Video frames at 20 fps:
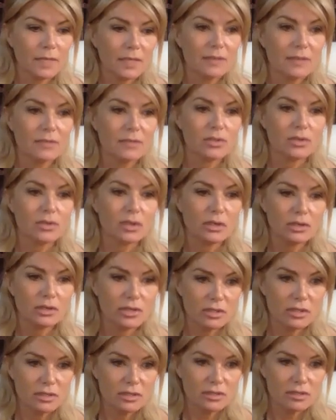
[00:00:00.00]

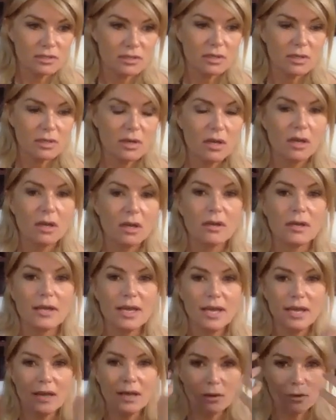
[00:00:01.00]
instructions on
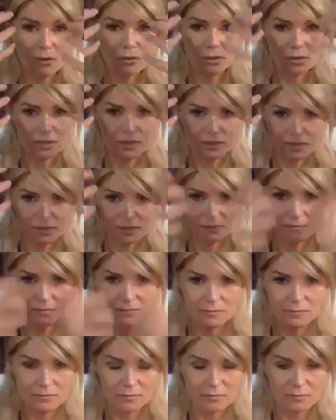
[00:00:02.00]
how this
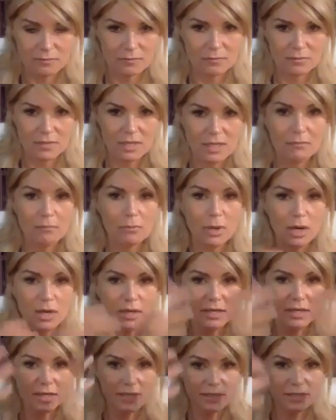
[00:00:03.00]

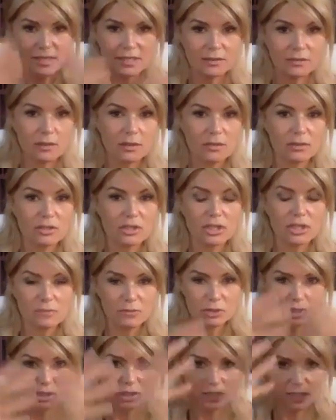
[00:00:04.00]
body, technology,
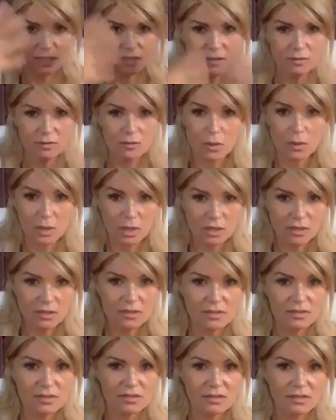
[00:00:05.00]
machine
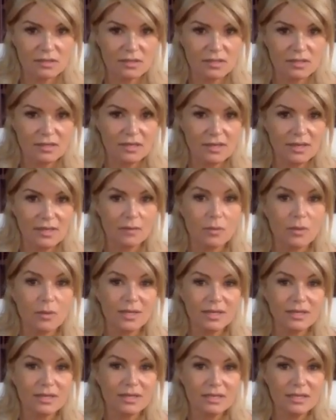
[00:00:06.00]
works and what
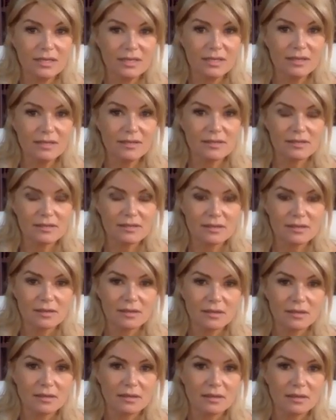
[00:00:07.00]
it needs,
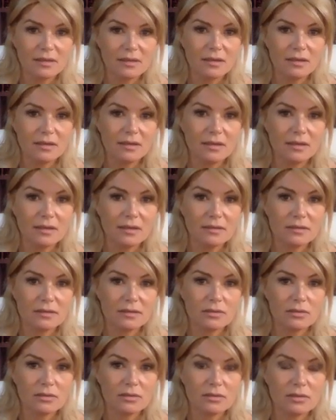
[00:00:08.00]

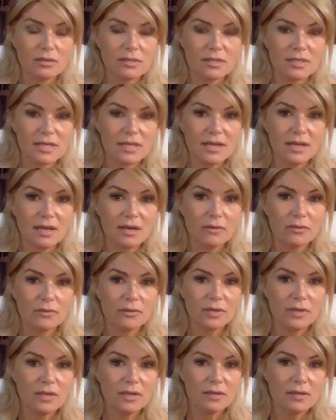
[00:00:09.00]
to stay
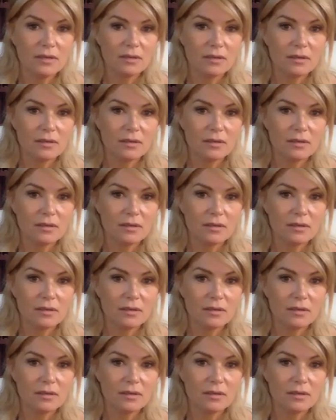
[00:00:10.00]
healthy.